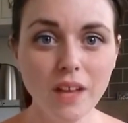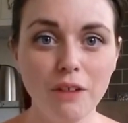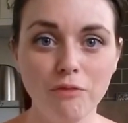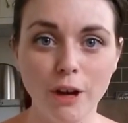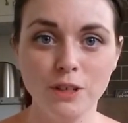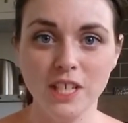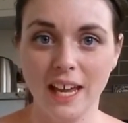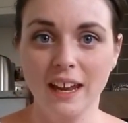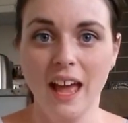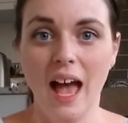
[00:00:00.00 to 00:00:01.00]
and wrote
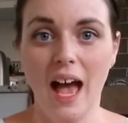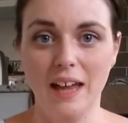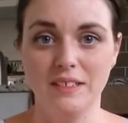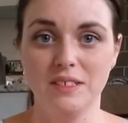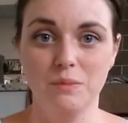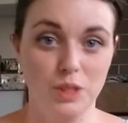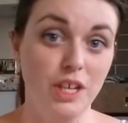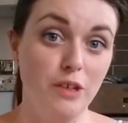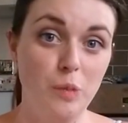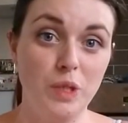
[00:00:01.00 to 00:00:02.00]
it and was
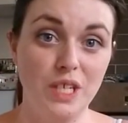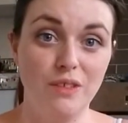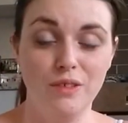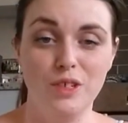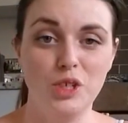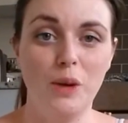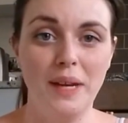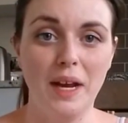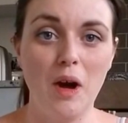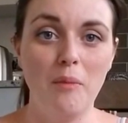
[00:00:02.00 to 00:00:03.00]
going to put it through the door when
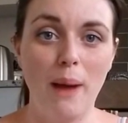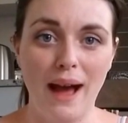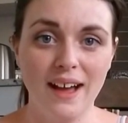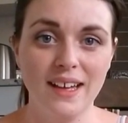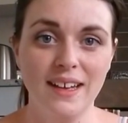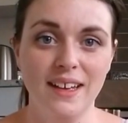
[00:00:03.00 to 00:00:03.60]
I got back.